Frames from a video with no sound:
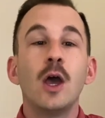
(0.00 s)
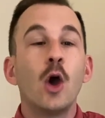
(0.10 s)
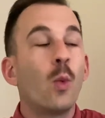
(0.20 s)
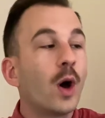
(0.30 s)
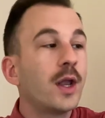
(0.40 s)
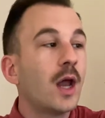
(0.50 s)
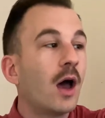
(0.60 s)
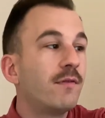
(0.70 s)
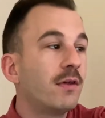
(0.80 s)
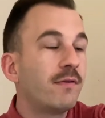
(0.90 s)
one
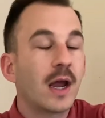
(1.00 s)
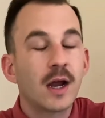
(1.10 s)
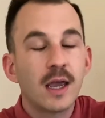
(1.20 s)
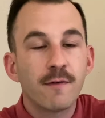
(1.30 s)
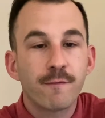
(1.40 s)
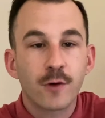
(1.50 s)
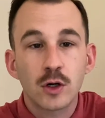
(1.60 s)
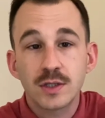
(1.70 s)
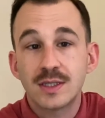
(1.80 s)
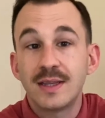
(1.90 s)
of the very
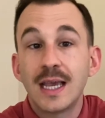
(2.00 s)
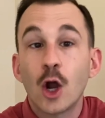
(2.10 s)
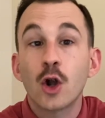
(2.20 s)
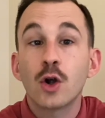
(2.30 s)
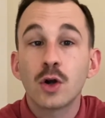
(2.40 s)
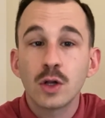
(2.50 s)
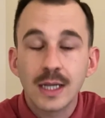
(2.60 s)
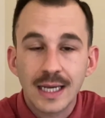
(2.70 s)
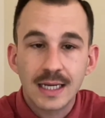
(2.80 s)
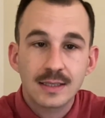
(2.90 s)
first, the
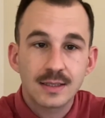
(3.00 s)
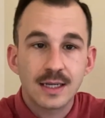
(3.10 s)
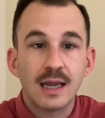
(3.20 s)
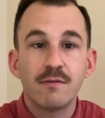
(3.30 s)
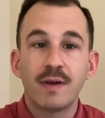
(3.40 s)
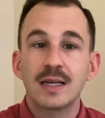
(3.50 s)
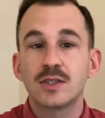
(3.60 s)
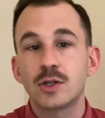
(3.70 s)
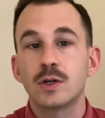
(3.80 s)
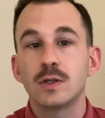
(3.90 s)
earliest
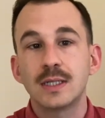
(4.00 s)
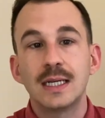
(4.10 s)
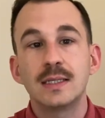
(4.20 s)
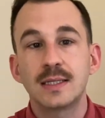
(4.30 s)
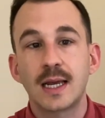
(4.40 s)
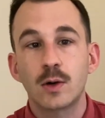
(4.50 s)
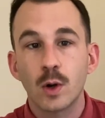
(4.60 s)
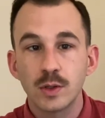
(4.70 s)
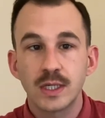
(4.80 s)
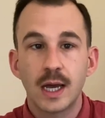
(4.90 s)
investors in Santa
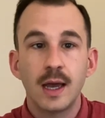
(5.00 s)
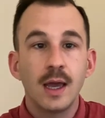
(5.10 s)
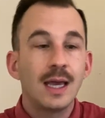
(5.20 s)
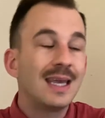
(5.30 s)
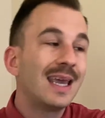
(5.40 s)
Rosa. He